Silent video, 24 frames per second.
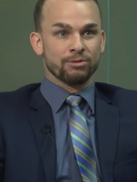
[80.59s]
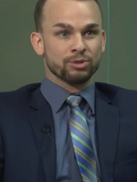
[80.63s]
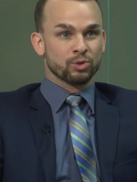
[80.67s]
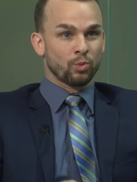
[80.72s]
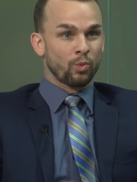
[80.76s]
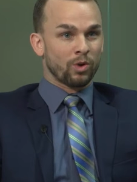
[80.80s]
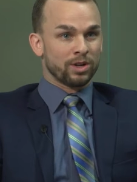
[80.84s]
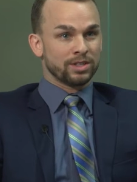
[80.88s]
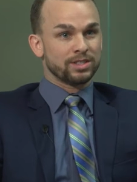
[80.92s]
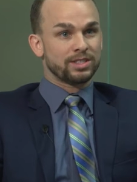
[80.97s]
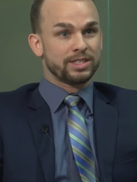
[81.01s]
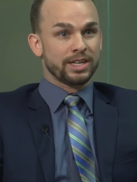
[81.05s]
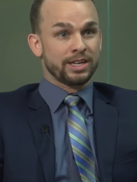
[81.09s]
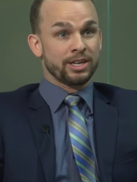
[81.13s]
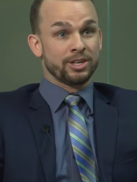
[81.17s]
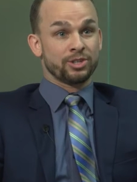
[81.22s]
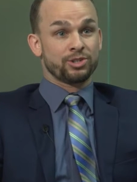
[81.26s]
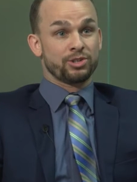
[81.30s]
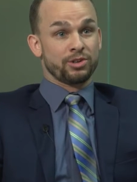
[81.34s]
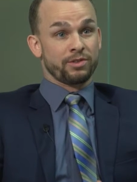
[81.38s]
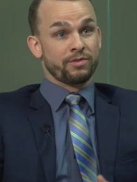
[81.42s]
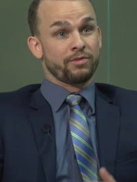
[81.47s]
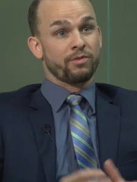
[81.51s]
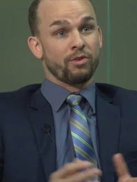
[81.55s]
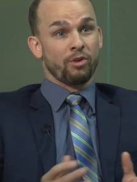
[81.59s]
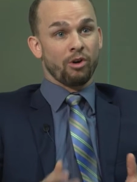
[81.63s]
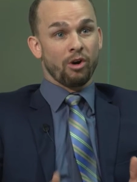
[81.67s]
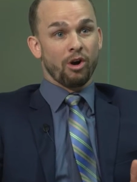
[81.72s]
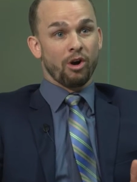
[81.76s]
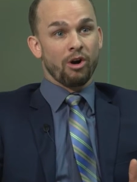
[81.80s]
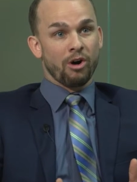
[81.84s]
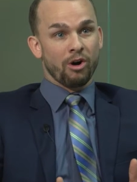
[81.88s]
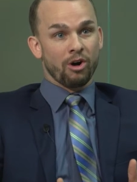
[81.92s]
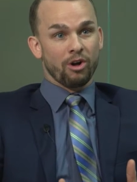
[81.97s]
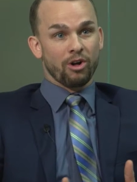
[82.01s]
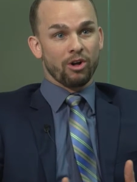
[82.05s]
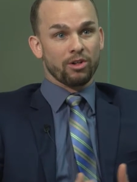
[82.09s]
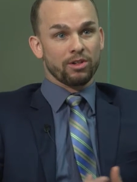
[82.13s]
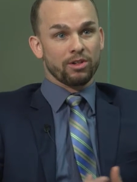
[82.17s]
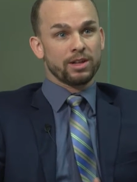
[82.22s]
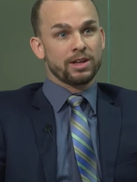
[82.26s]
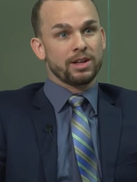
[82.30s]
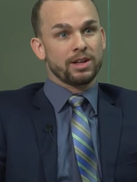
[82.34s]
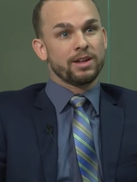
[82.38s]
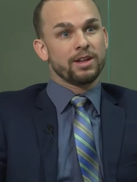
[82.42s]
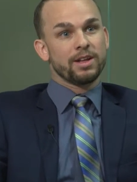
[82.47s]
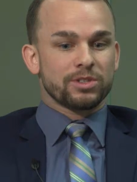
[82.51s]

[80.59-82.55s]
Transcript: It was one signature for all.